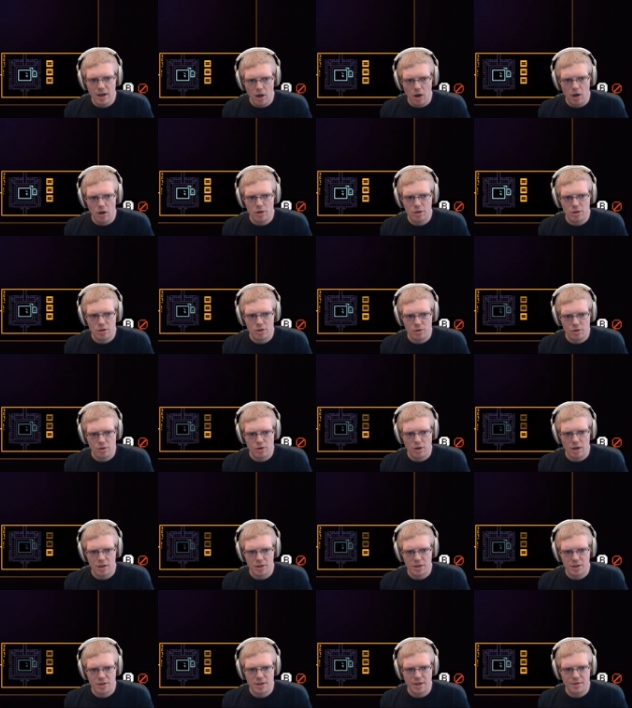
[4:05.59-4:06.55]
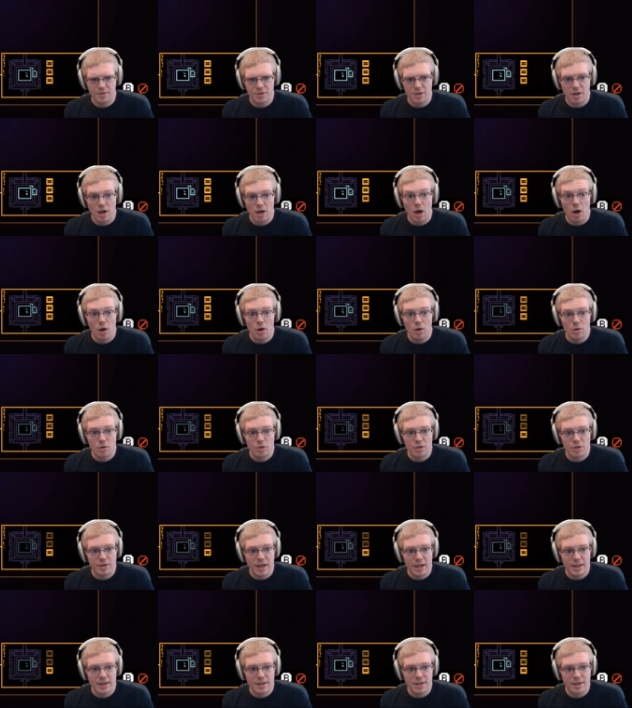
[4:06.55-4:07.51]
also costs stuff. So, so
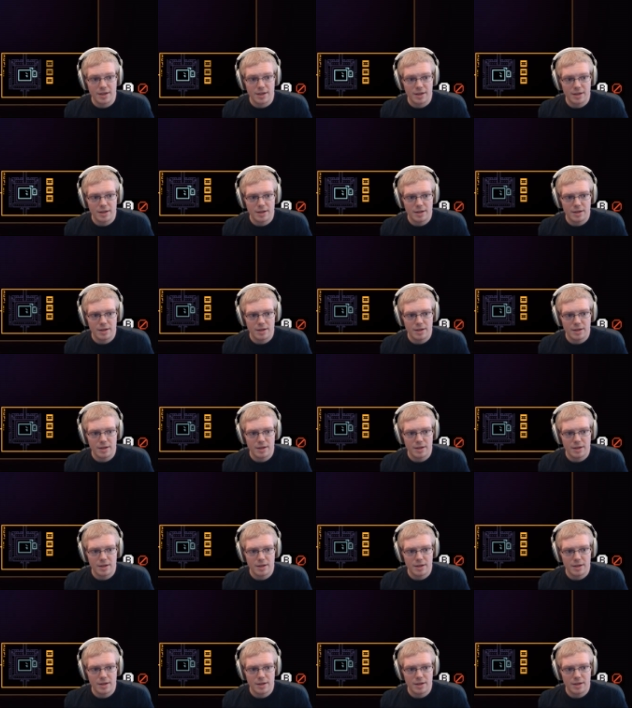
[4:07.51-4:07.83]
that's a...